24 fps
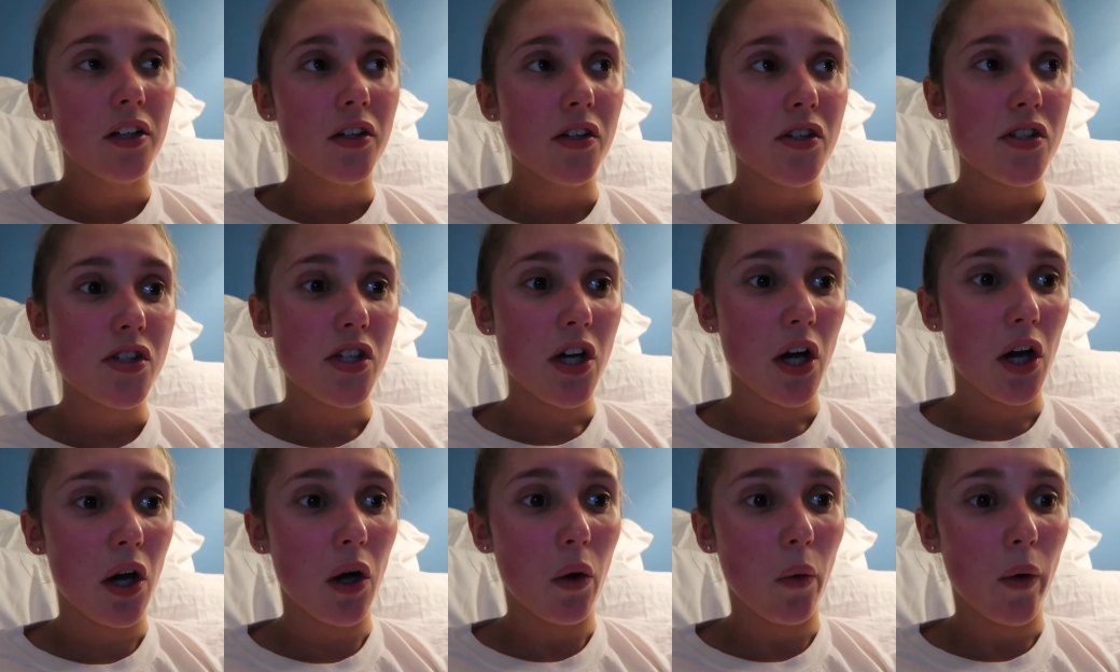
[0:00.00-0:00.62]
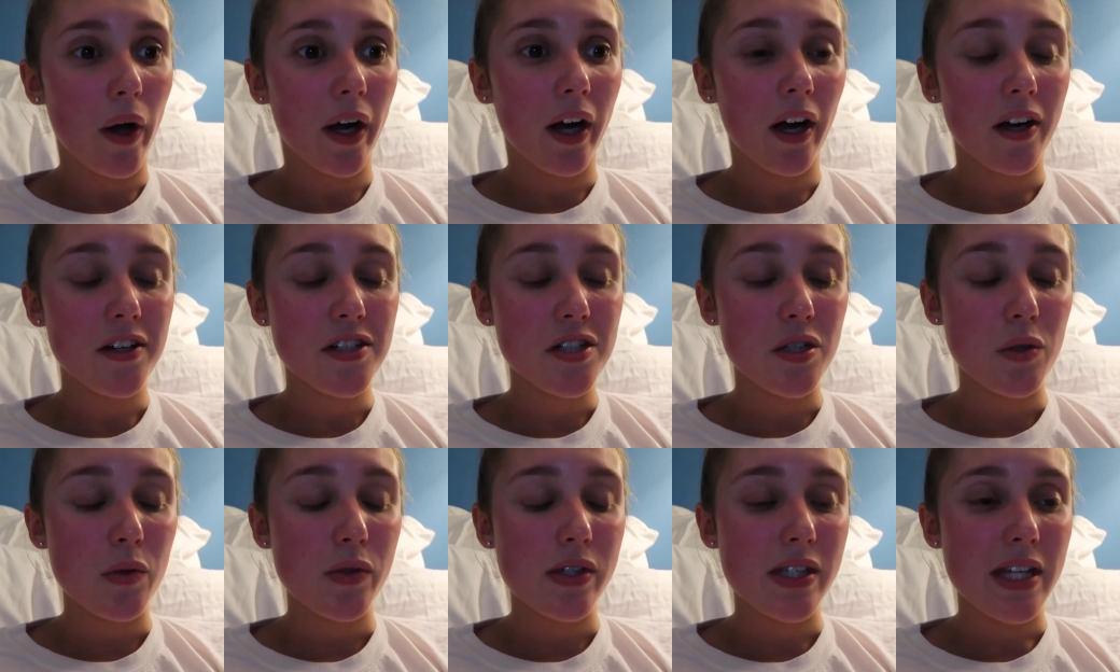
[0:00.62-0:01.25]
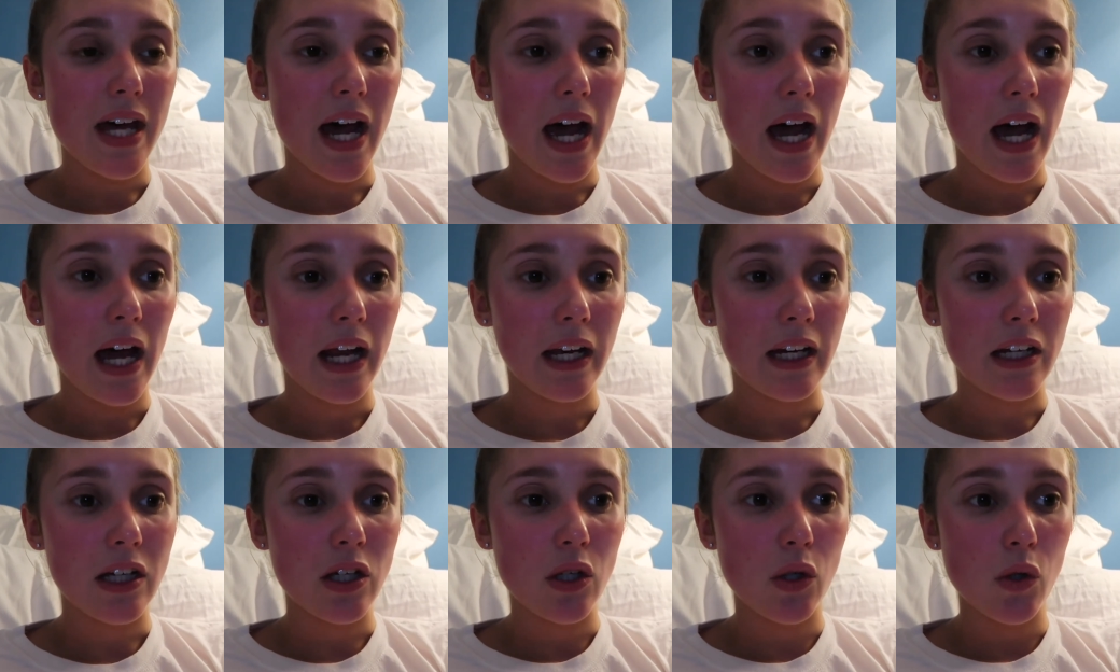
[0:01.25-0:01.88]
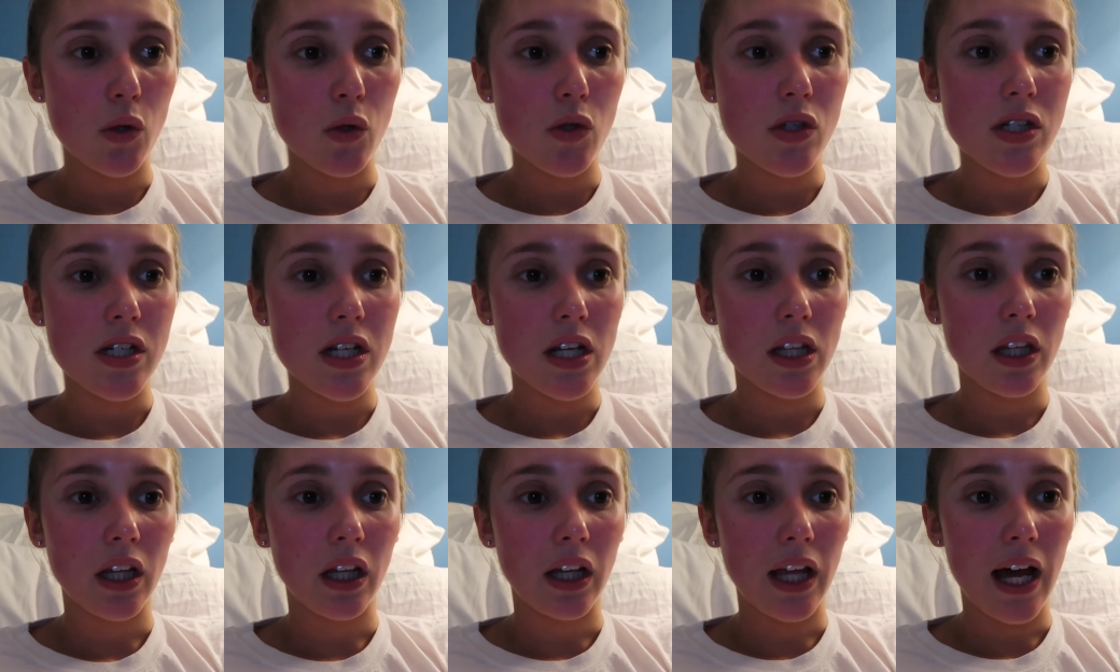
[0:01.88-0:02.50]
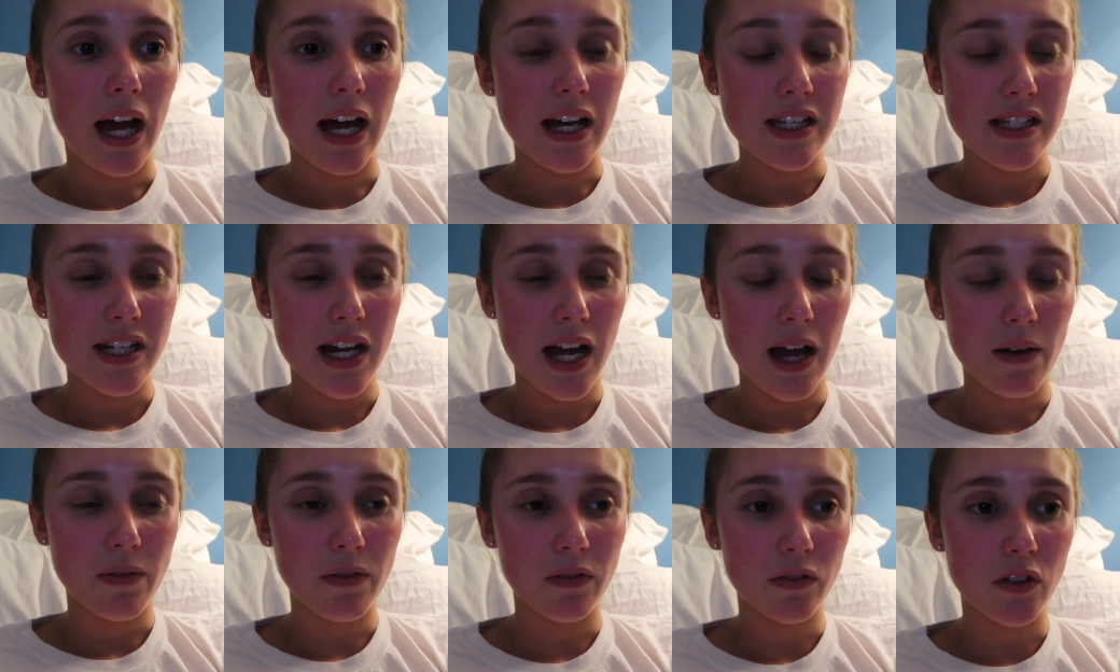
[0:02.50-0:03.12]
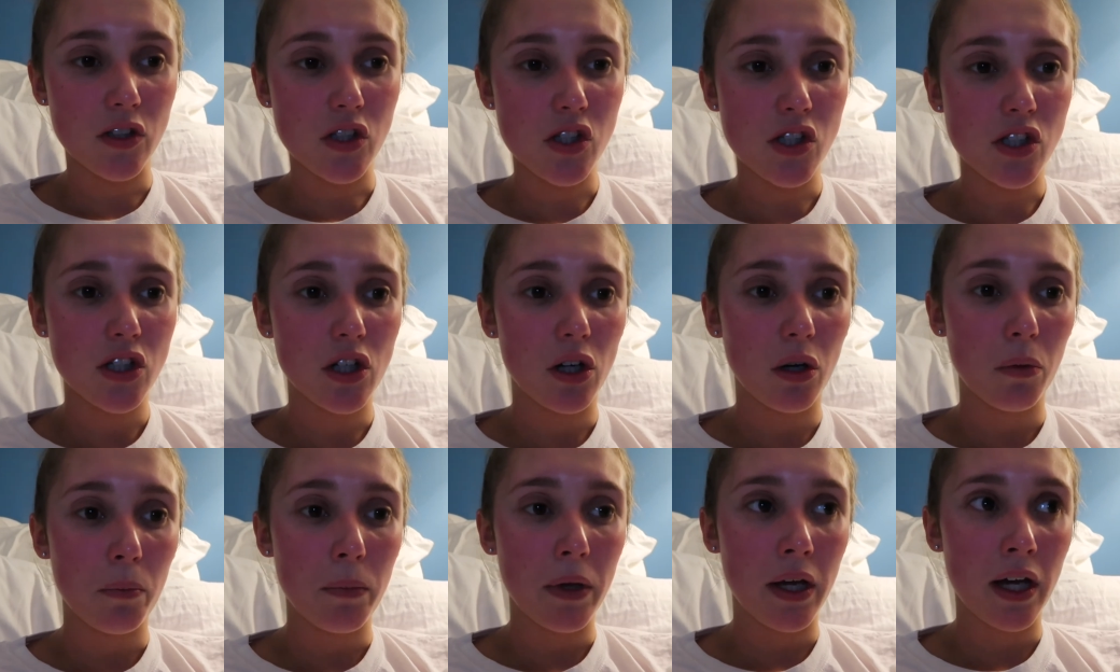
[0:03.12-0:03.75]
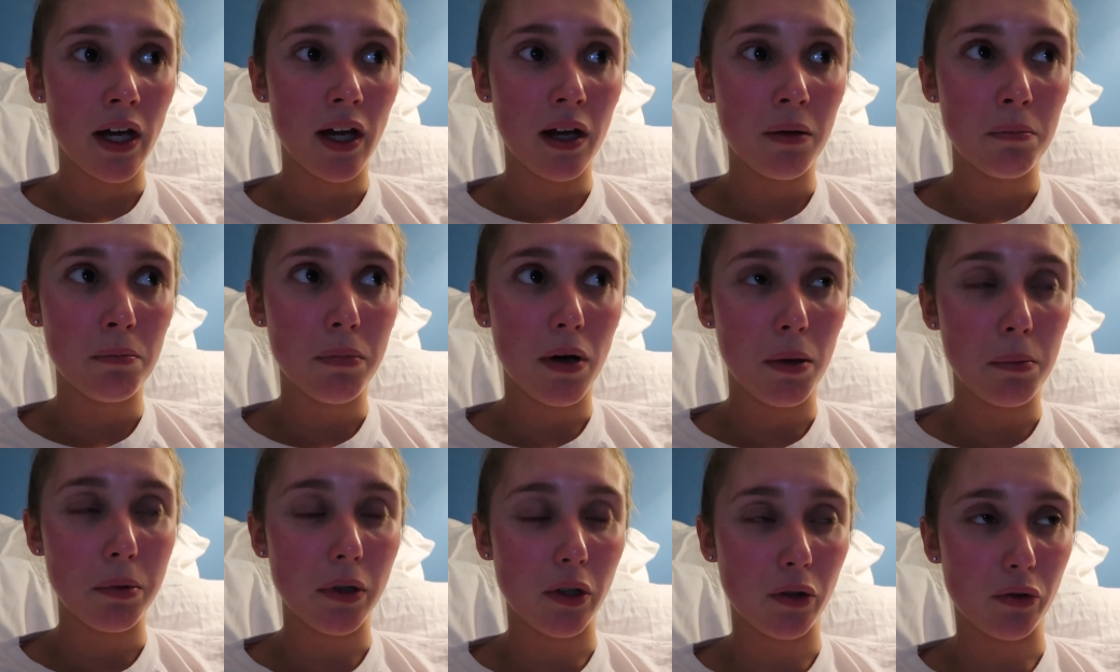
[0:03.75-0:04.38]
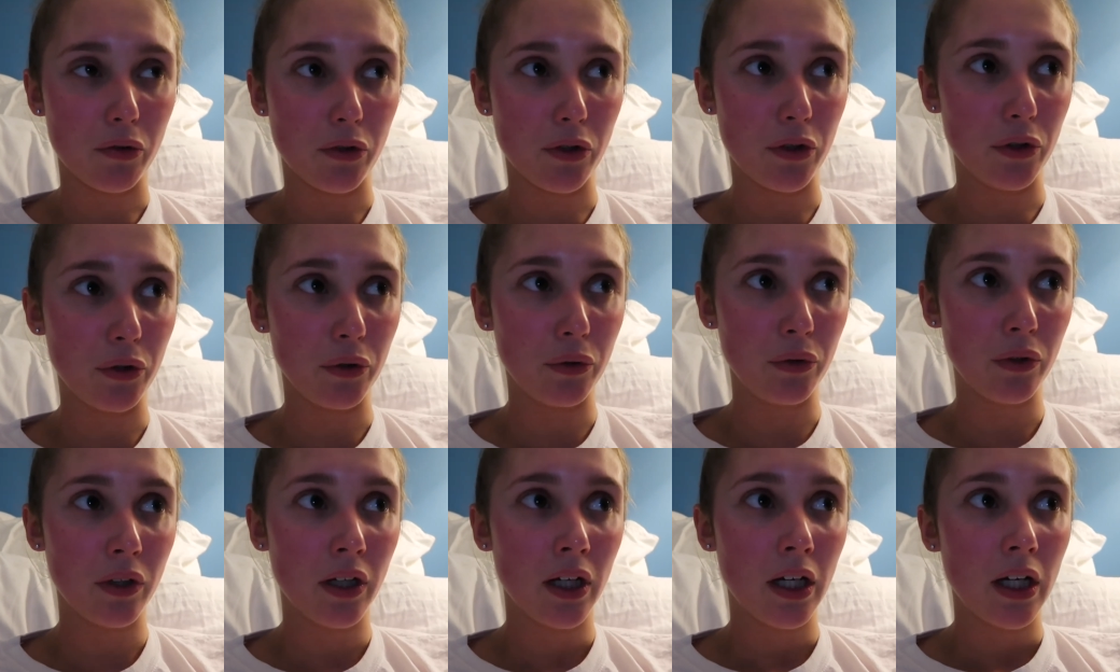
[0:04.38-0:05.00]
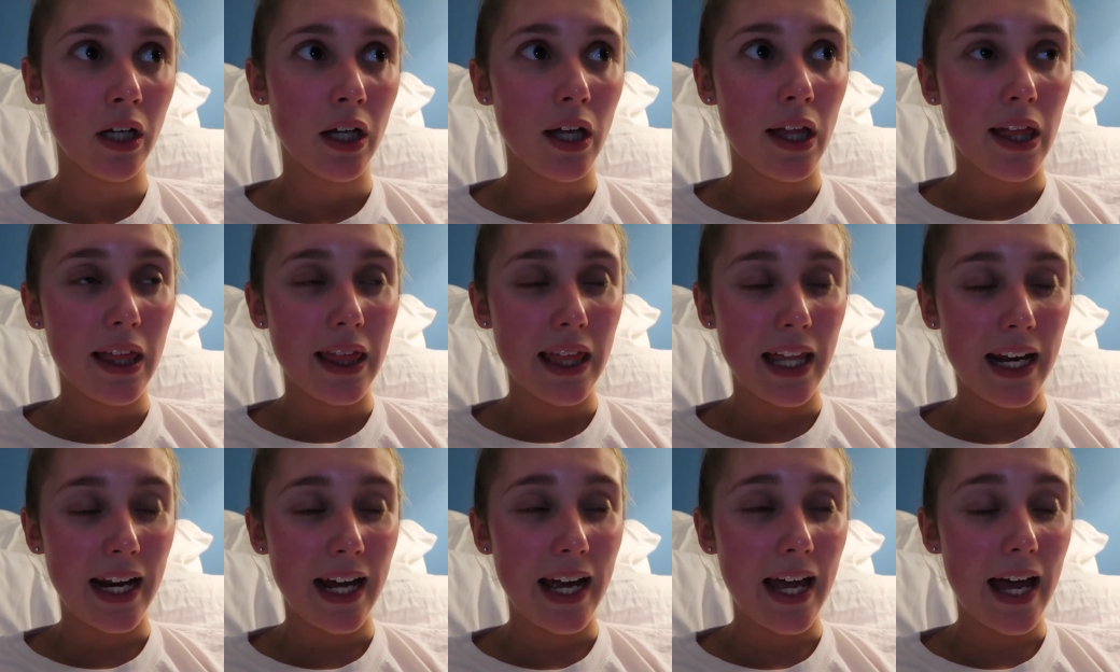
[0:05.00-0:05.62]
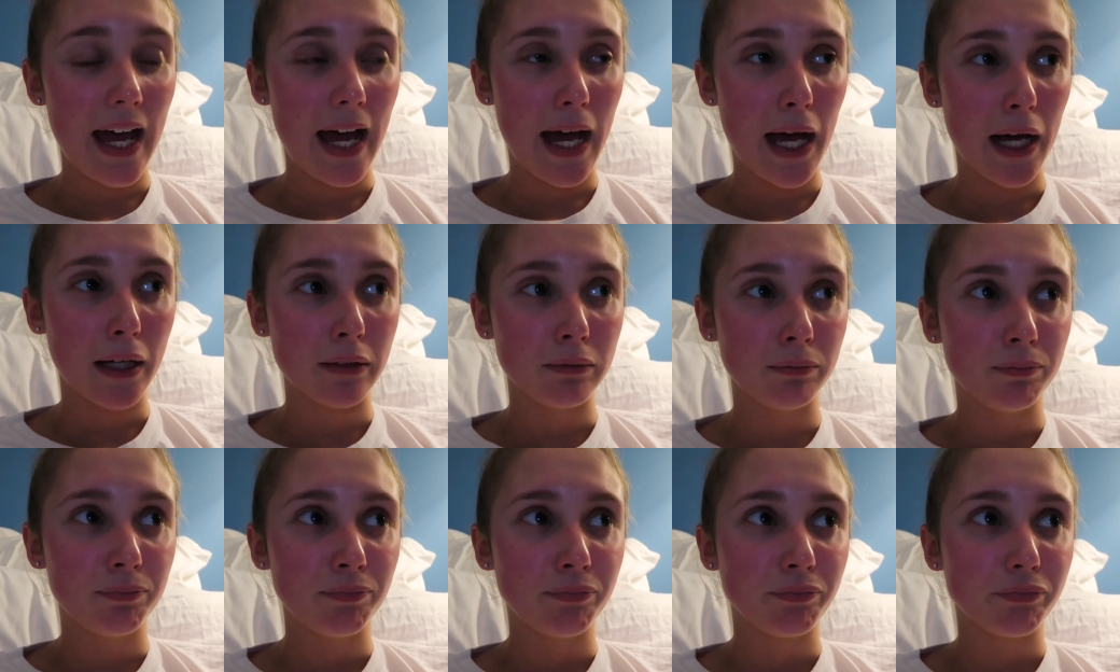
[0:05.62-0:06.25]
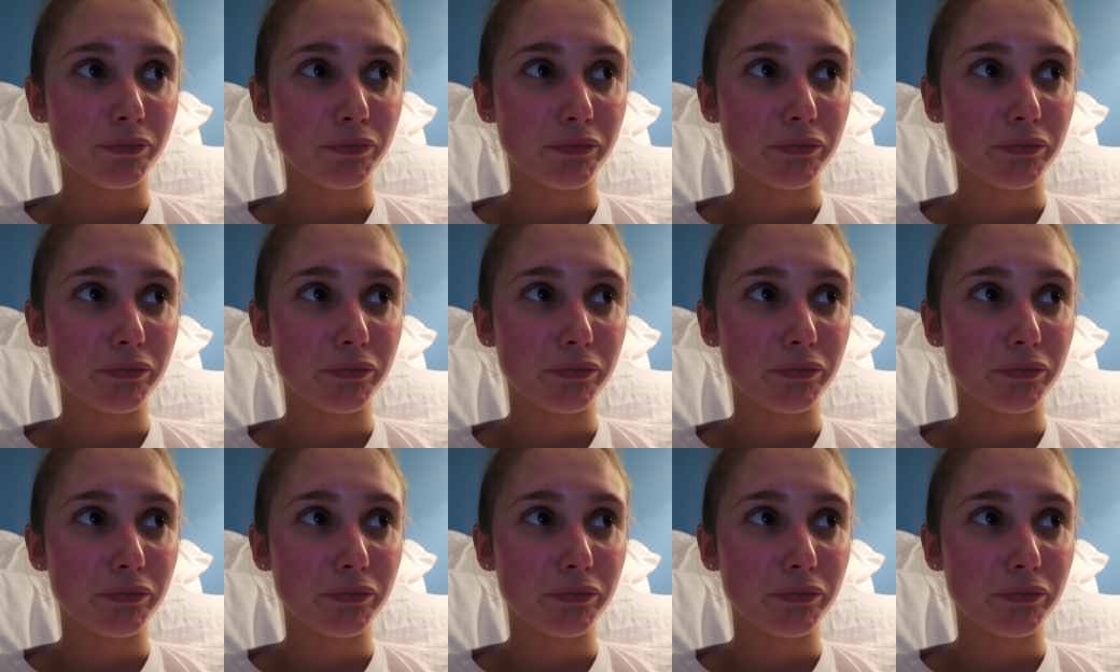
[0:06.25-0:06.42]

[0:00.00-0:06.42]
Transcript: So I got to use that, and I used the last half of the Snowman Bubbleroon that I had.